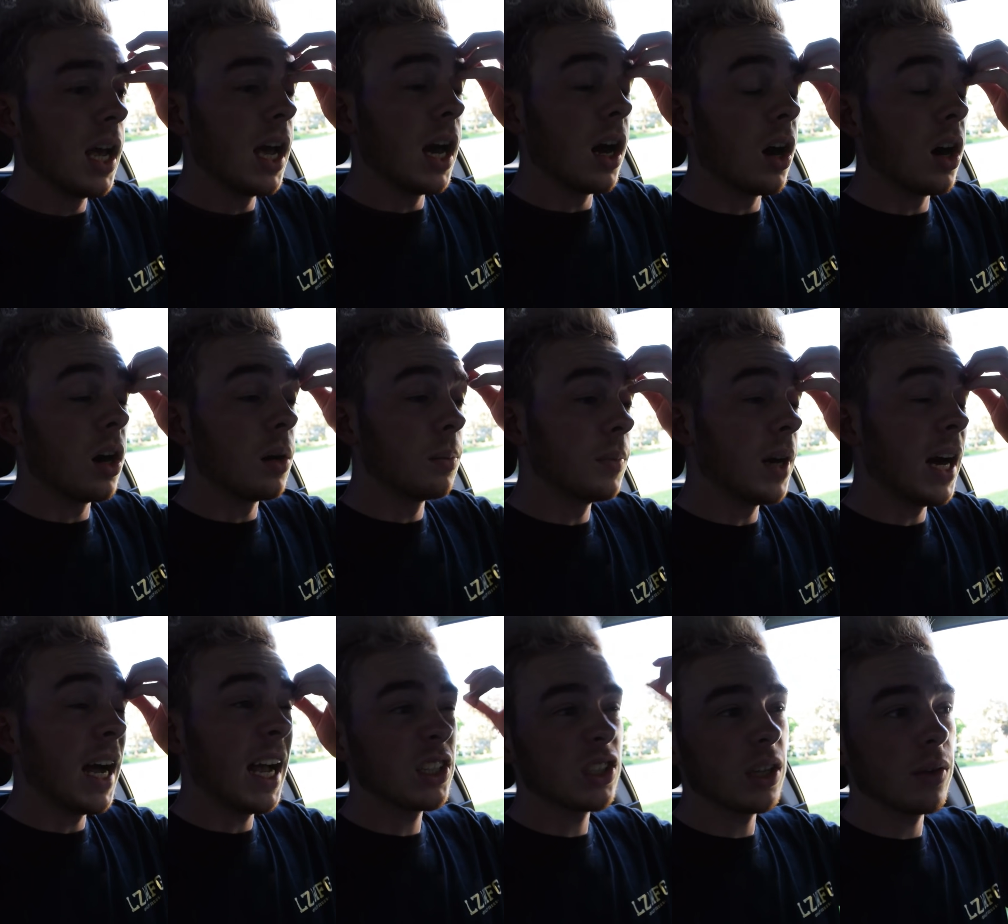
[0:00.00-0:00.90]
I
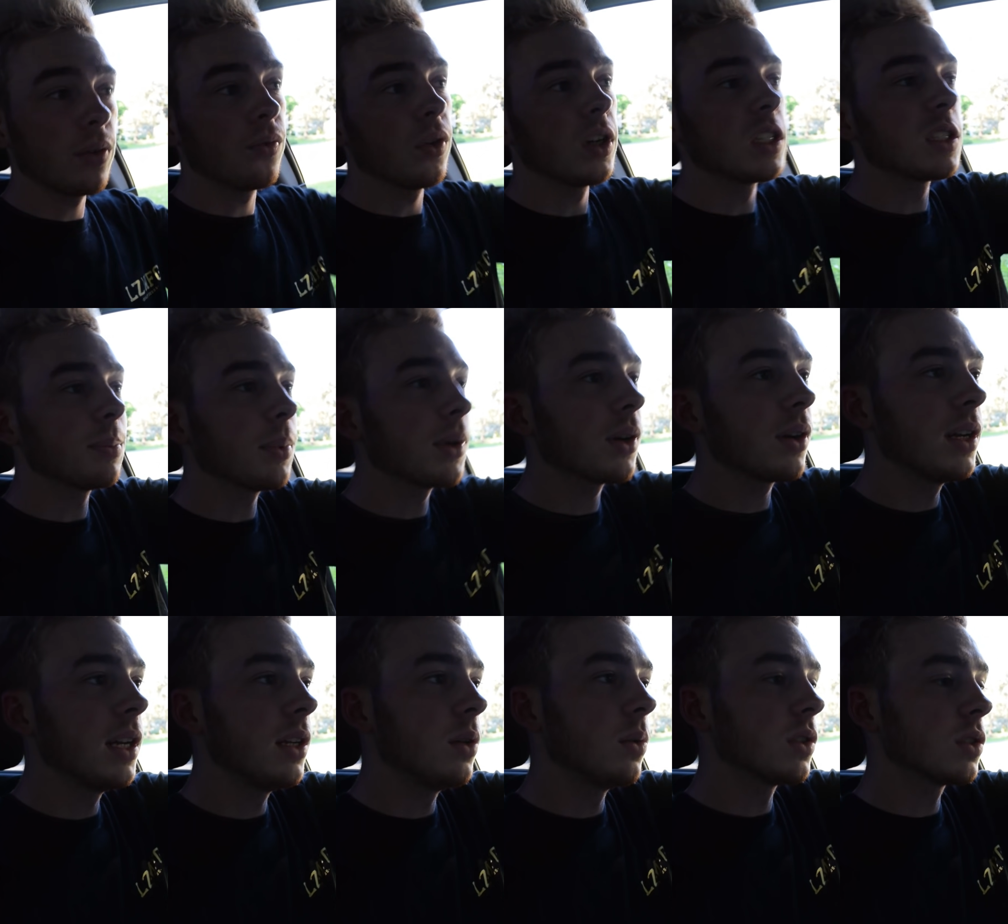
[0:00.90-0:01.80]
actually have a front splitter I
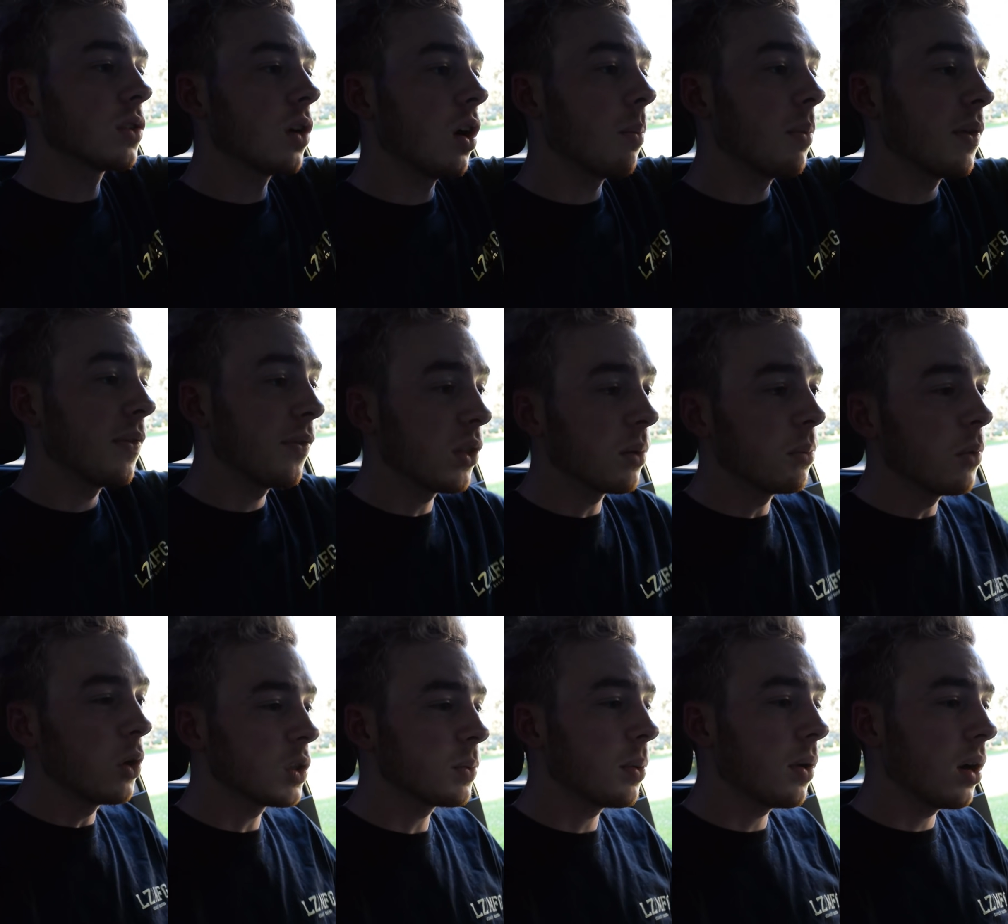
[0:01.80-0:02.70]
need to install, but for the
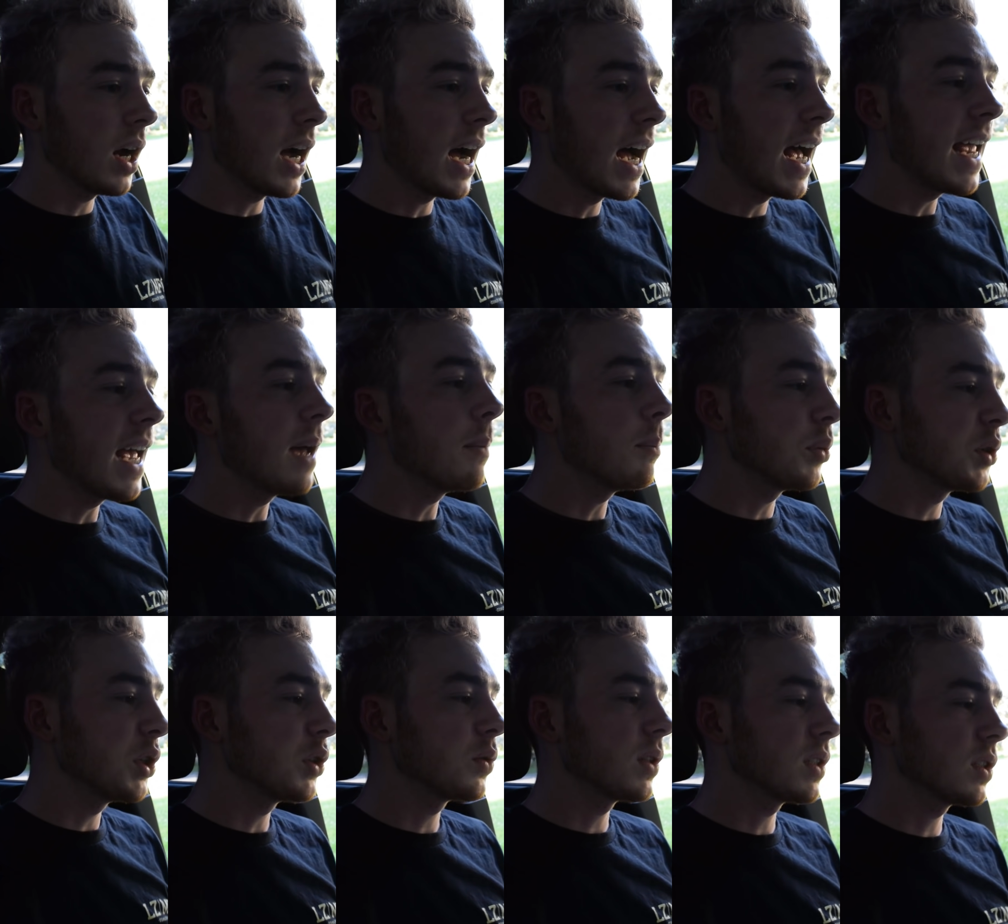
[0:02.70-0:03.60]
most part, I am
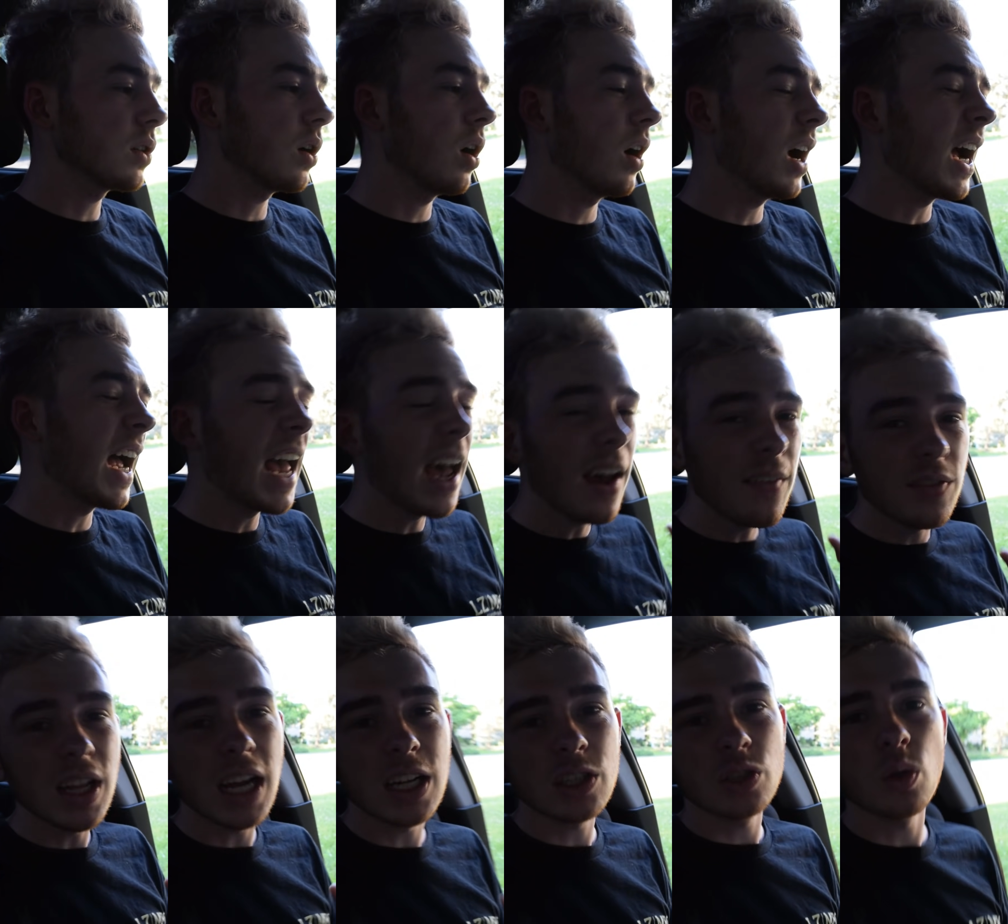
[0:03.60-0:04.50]
pleased with this car. I have
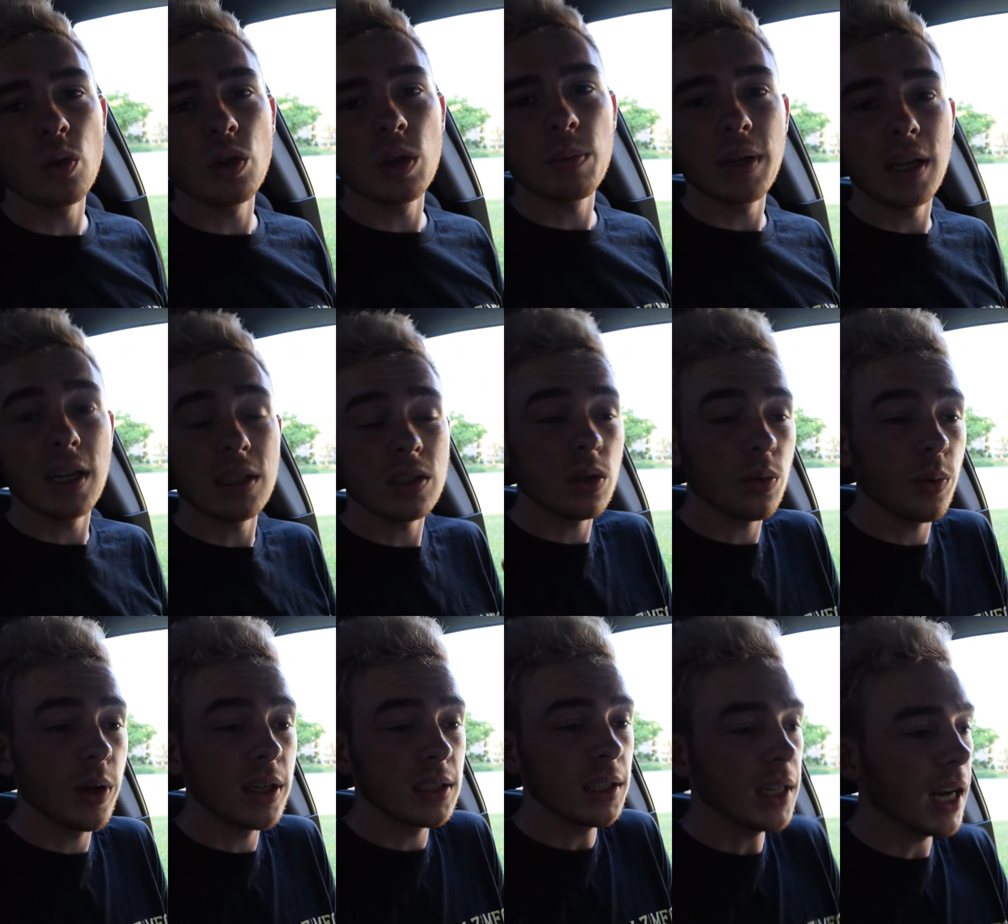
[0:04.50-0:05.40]
not sold it because of the
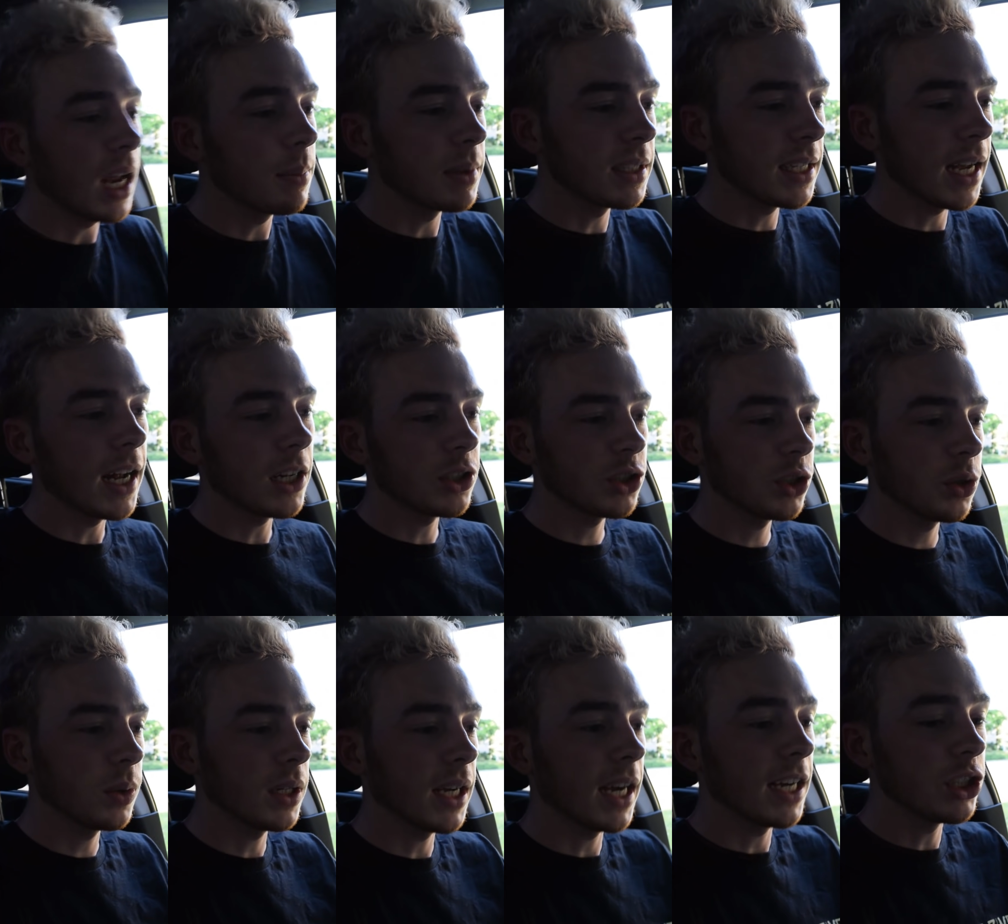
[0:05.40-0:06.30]
reason that I am attached
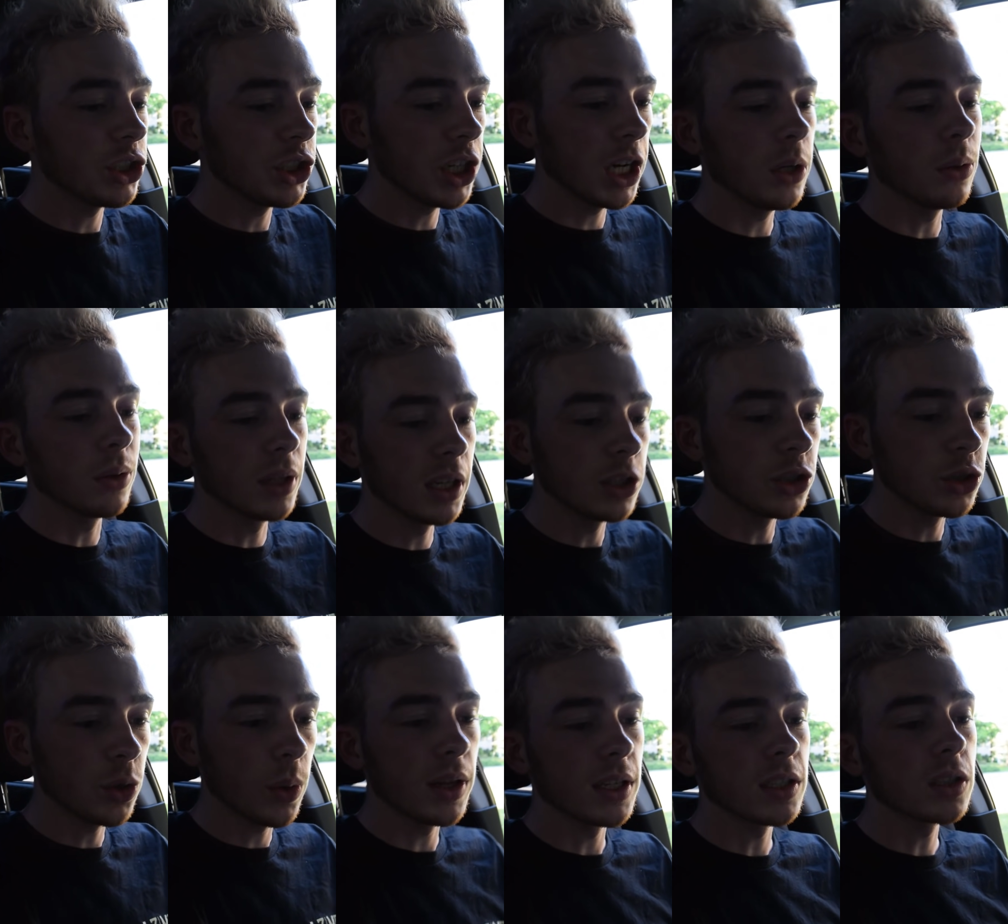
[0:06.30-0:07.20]
to it, and I genuinely
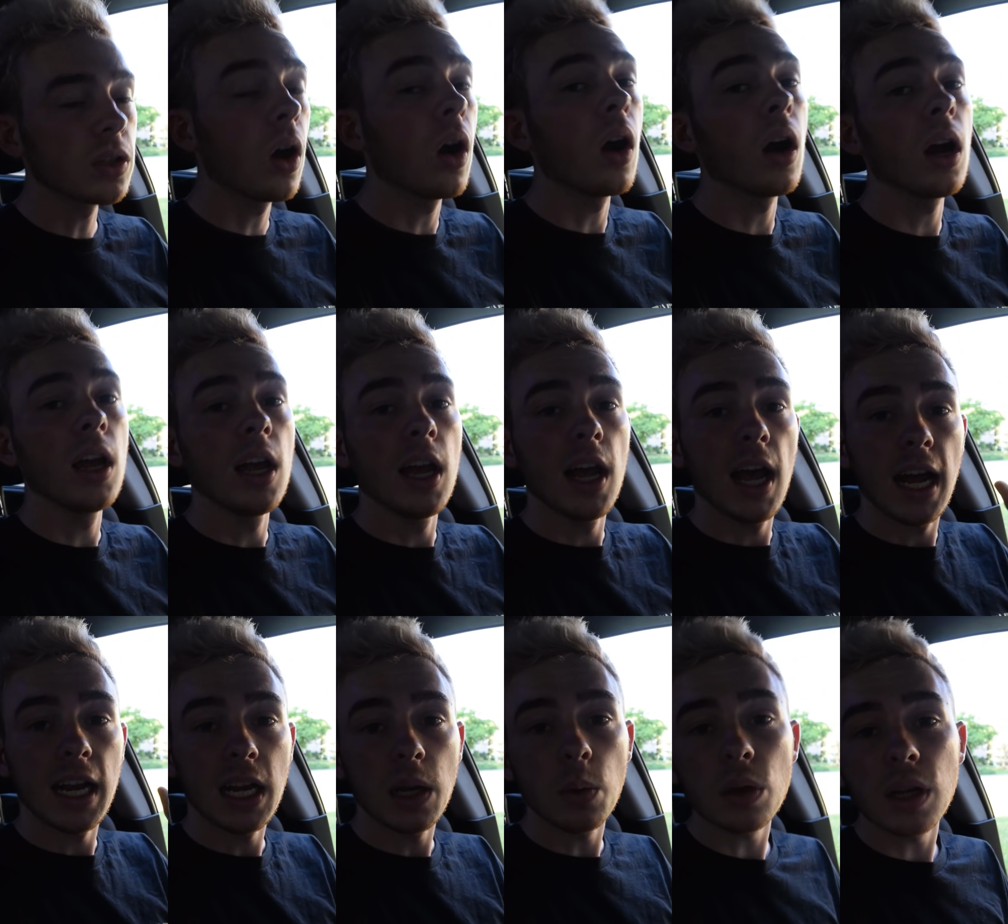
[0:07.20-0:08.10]
enjoy this car,
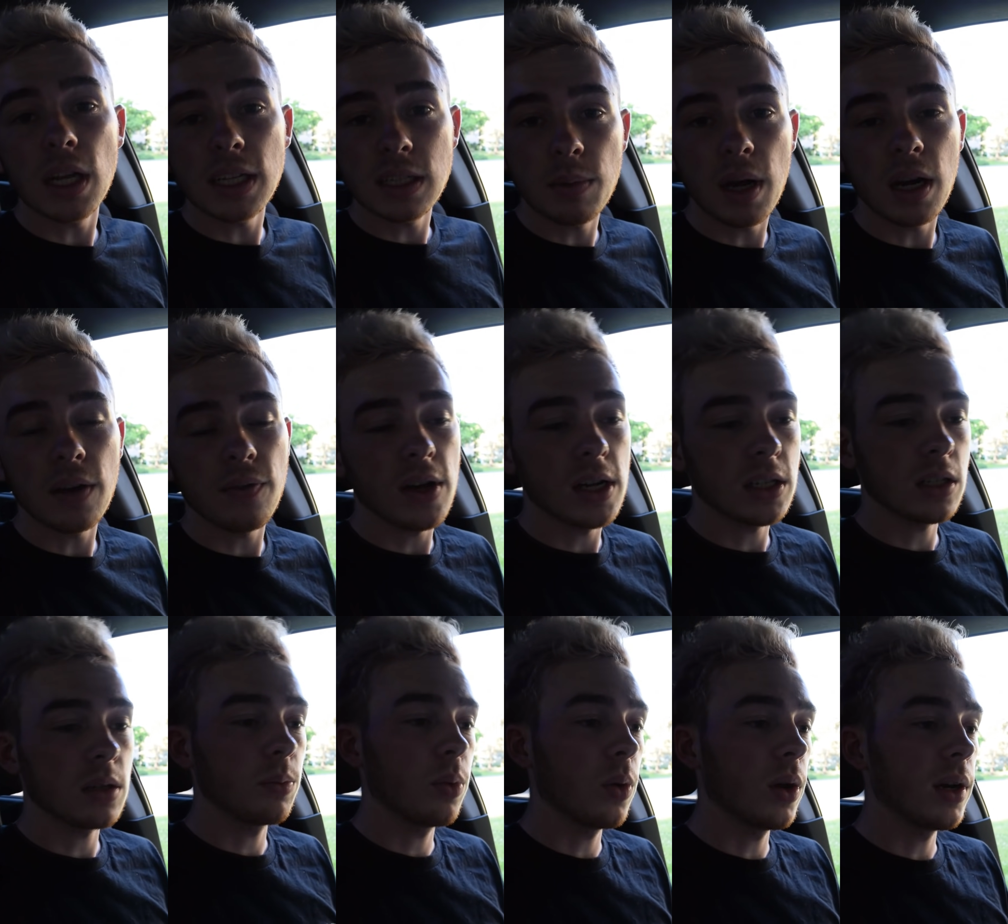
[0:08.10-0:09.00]
and I would like to modify at
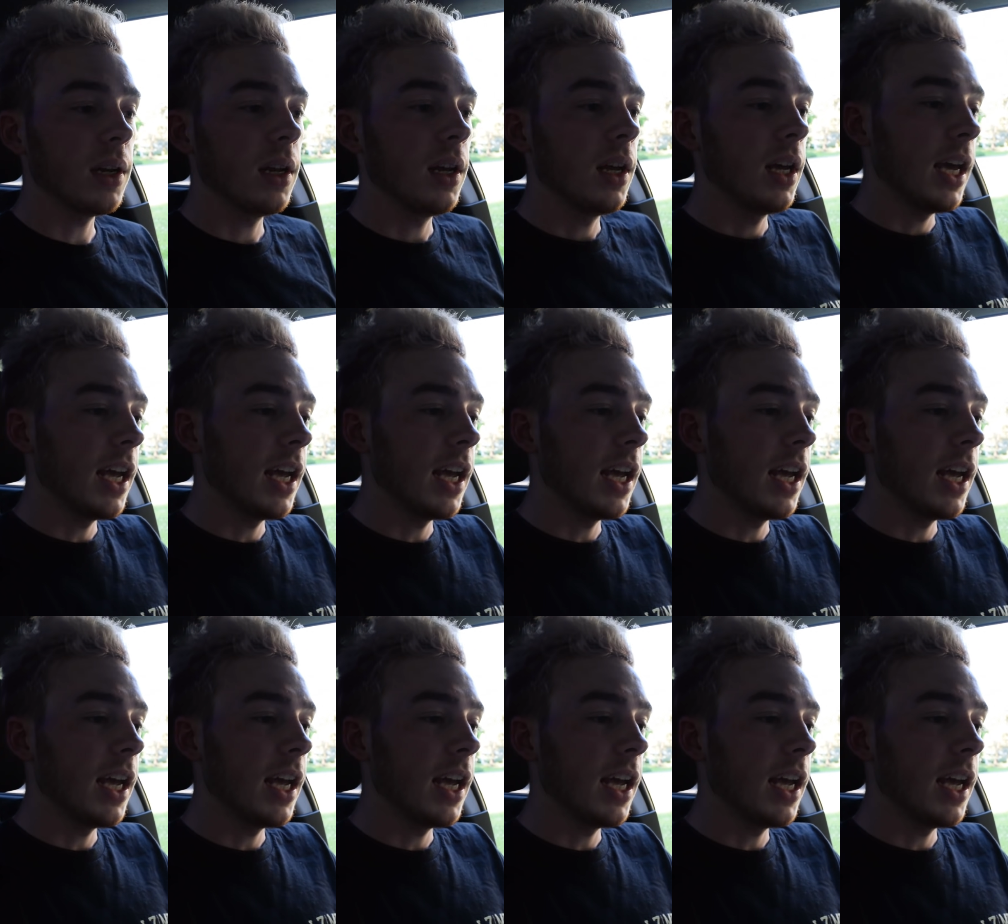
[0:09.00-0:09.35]
some point.